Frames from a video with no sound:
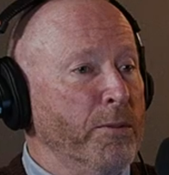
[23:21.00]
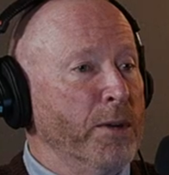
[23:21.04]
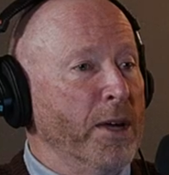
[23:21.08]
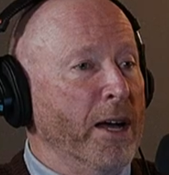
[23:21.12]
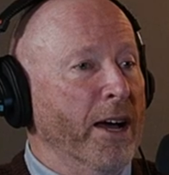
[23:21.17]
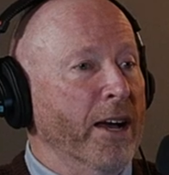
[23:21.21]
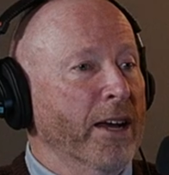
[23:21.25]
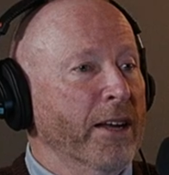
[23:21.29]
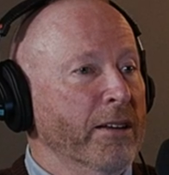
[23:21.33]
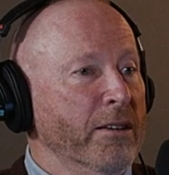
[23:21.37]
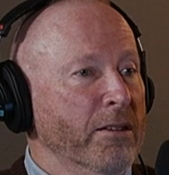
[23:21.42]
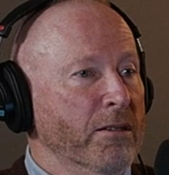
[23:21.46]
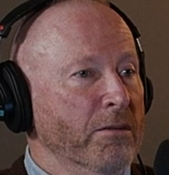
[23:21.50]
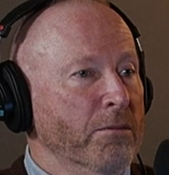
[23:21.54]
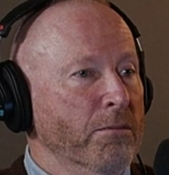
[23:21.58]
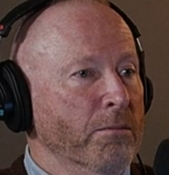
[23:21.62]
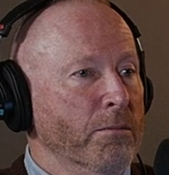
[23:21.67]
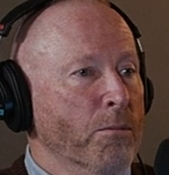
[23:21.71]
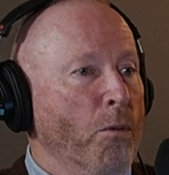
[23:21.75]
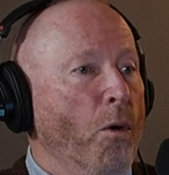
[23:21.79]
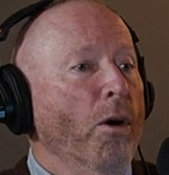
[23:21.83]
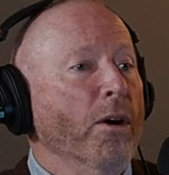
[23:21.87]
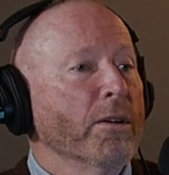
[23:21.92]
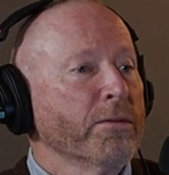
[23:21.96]
B I
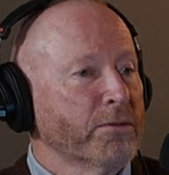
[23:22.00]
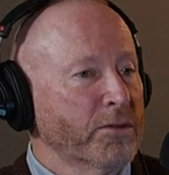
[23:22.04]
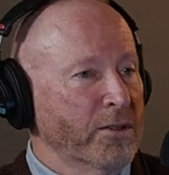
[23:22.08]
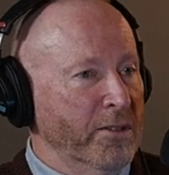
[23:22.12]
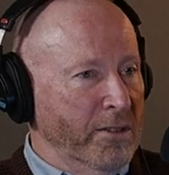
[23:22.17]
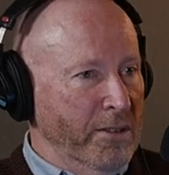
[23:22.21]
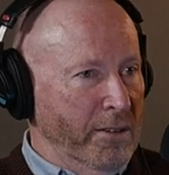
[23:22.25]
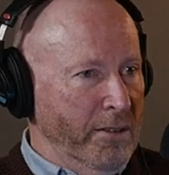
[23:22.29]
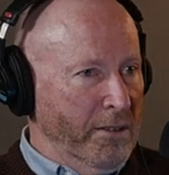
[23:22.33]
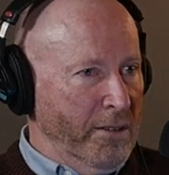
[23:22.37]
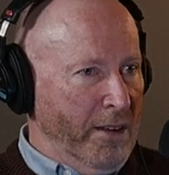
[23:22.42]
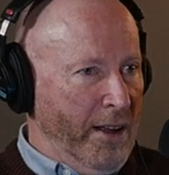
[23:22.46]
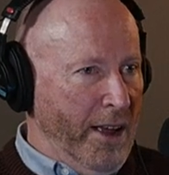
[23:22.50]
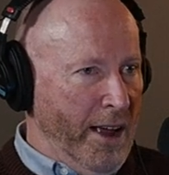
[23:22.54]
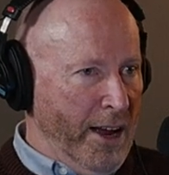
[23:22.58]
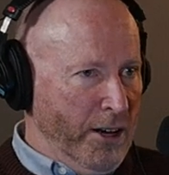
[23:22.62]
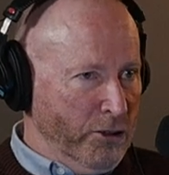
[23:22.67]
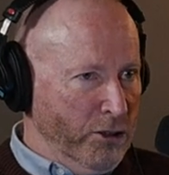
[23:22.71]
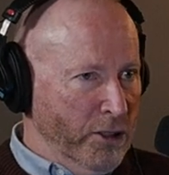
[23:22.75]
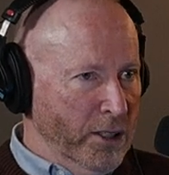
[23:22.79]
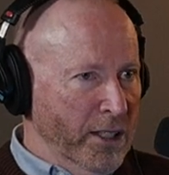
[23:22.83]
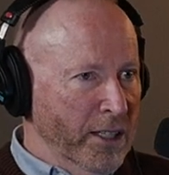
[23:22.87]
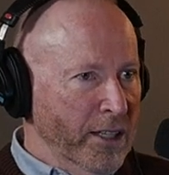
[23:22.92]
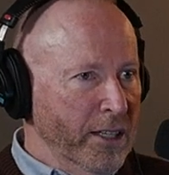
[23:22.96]
morphed,
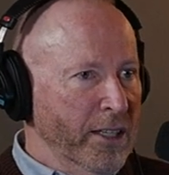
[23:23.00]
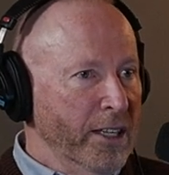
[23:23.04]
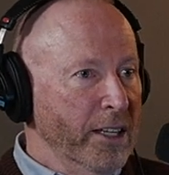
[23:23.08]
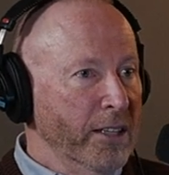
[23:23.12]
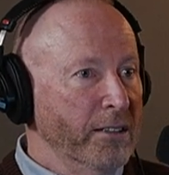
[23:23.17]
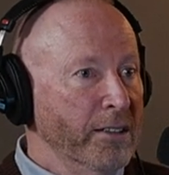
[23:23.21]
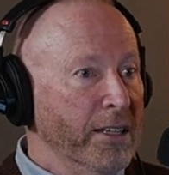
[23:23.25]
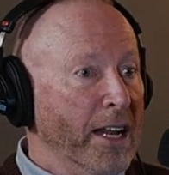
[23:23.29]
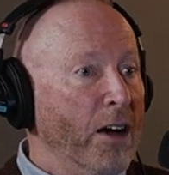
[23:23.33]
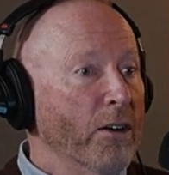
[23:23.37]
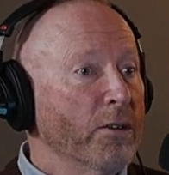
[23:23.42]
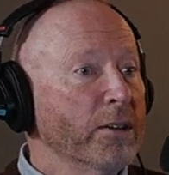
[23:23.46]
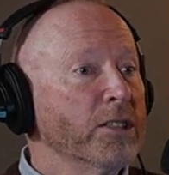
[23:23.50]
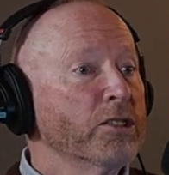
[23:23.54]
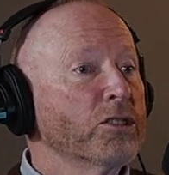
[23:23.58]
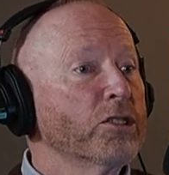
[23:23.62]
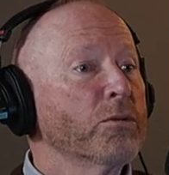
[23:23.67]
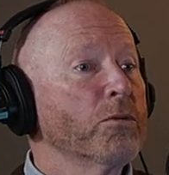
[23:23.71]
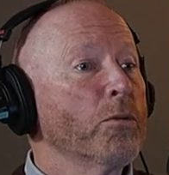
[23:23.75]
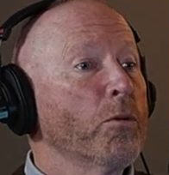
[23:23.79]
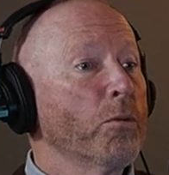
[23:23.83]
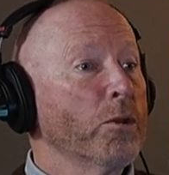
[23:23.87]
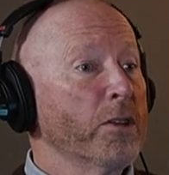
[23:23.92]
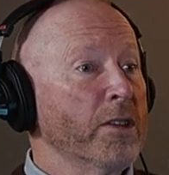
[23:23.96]
actually, now into
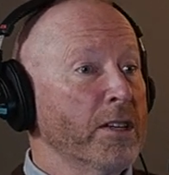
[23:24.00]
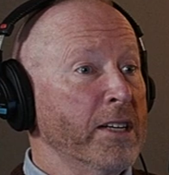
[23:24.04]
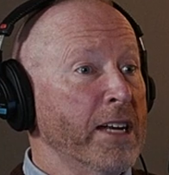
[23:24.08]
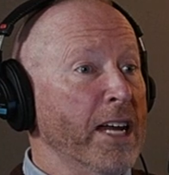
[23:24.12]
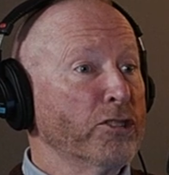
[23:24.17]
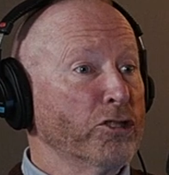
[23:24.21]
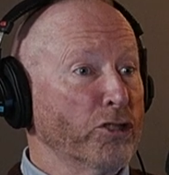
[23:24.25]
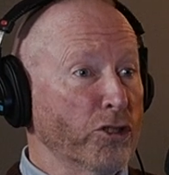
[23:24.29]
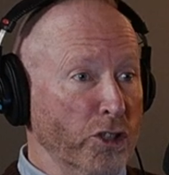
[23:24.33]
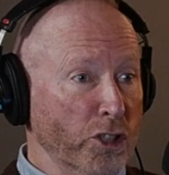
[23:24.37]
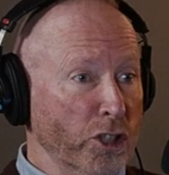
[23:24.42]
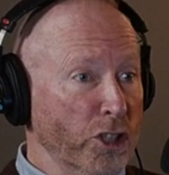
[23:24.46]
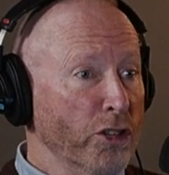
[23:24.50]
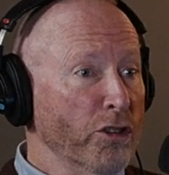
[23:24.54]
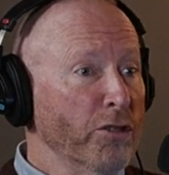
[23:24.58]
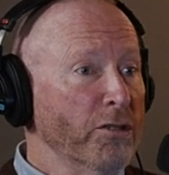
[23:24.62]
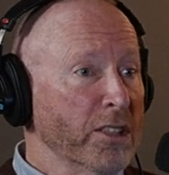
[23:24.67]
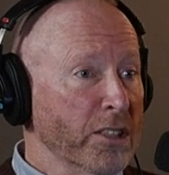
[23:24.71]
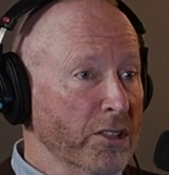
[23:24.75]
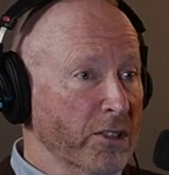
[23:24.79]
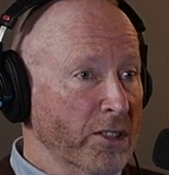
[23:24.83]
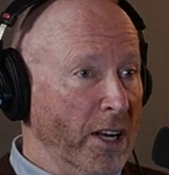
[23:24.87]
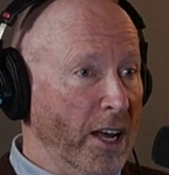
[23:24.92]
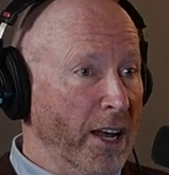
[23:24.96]
more of the national
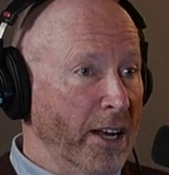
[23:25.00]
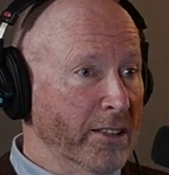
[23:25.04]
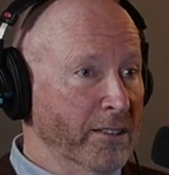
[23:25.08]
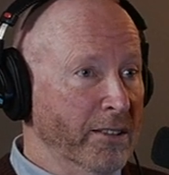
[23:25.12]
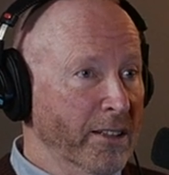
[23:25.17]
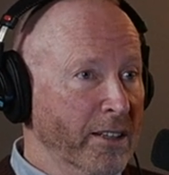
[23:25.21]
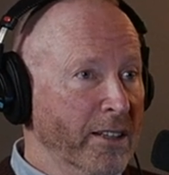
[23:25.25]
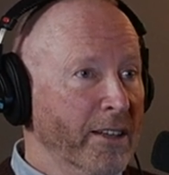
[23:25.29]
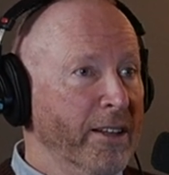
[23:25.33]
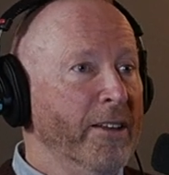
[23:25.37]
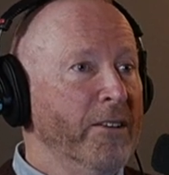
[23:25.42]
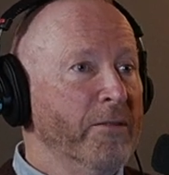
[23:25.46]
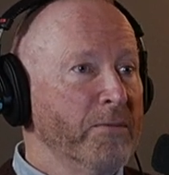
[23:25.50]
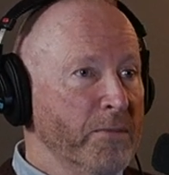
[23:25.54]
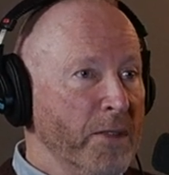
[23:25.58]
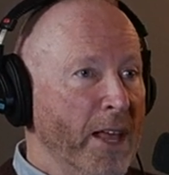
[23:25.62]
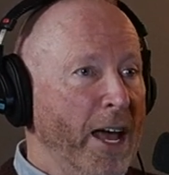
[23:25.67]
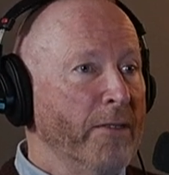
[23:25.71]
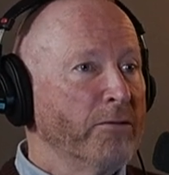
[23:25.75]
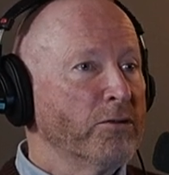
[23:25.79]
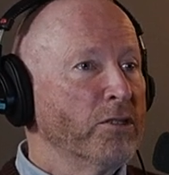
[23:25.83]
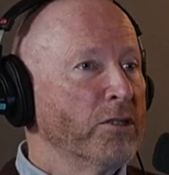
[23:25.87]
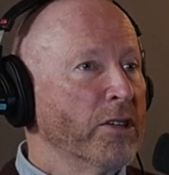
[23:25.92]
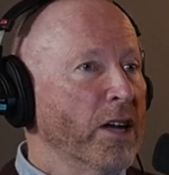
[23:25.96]
security side. Right.
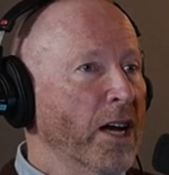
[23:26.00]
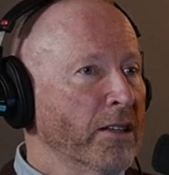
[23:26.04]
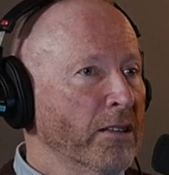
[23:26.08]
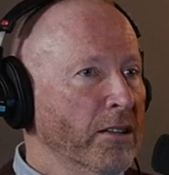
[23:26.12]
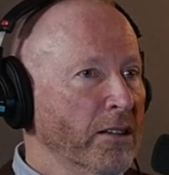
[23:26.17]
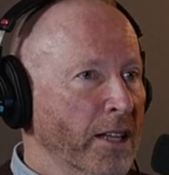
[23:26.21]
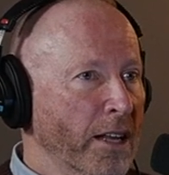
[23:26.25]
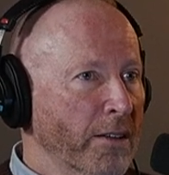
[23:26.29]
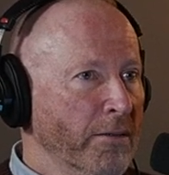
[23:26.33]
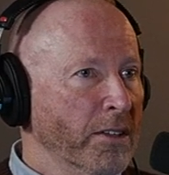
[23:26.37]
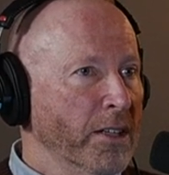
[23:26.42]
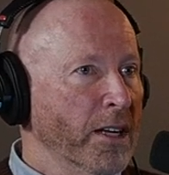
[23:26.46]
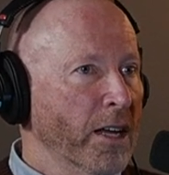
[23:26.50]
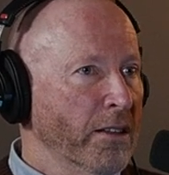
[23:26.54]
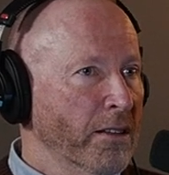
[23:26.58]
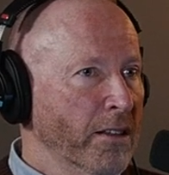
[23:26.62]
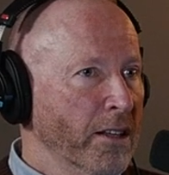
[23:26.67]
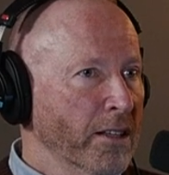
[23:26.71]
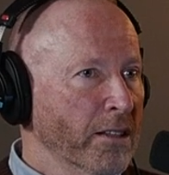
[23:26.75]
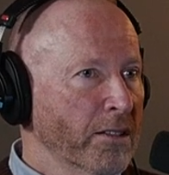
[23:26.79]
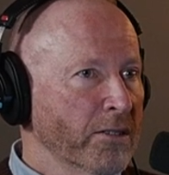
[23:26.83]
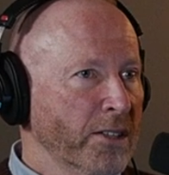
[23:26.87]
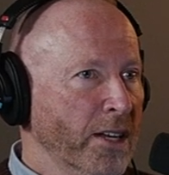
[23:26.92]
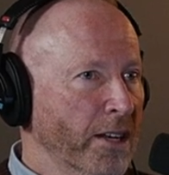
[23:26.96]
After nine eleven, I
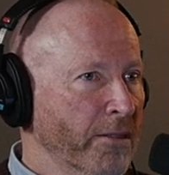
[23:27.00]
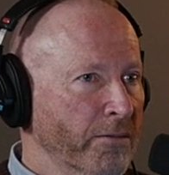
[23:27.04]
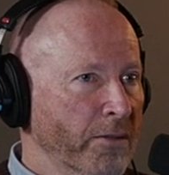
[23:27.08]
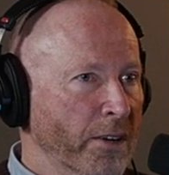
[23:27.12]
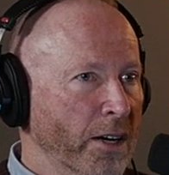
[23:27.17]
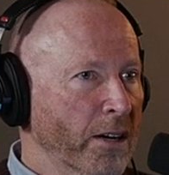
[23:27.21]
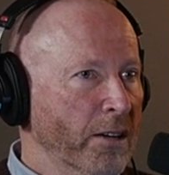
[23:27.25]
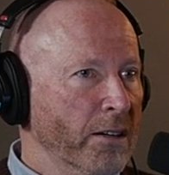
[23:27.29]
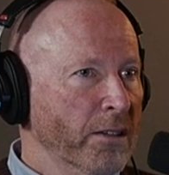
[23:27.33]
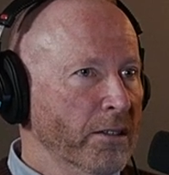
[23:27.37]
think. Is that fair?